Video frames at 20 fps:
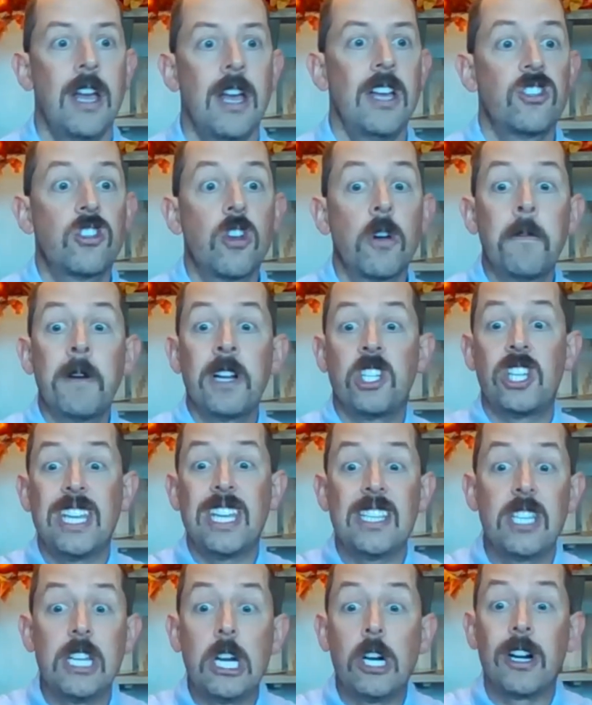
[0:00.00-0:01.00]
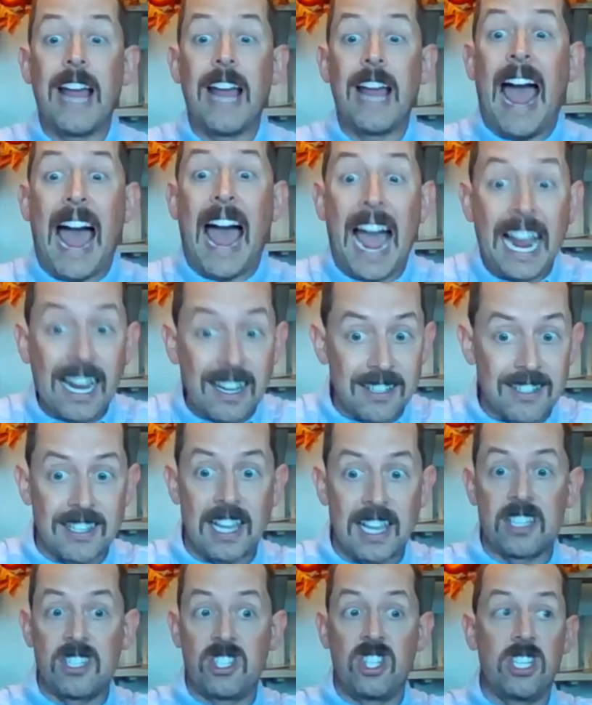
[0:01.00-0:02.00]
so much easier to
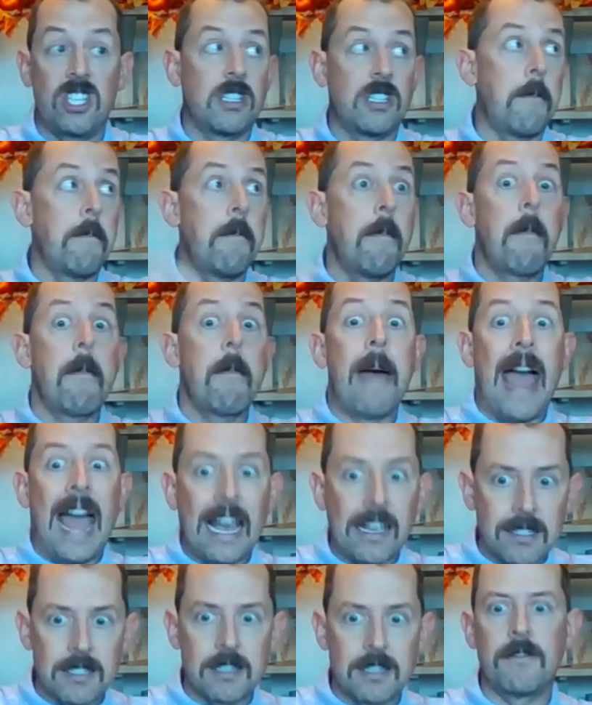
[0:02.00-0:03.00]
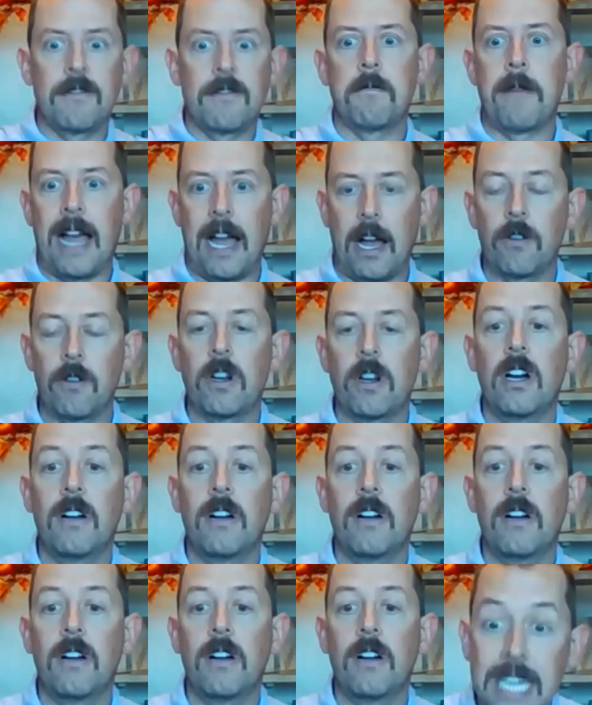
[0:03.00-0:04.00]
access just a massive amount
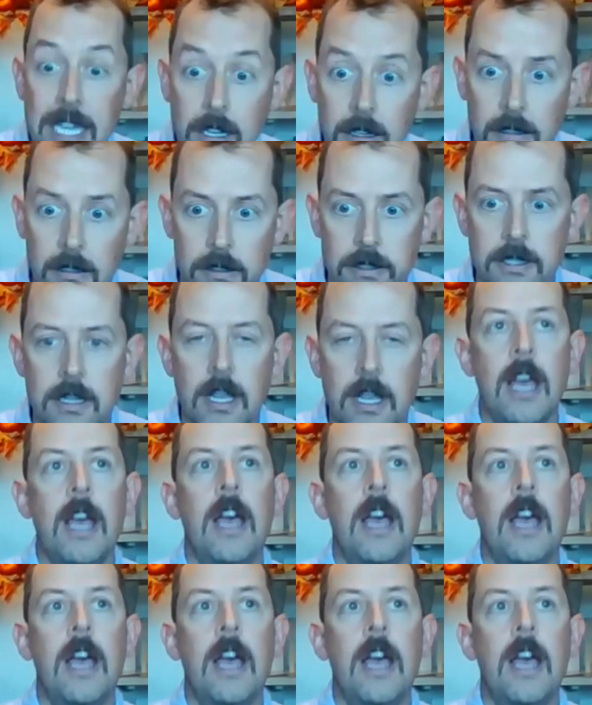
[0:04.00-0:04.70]
of deals.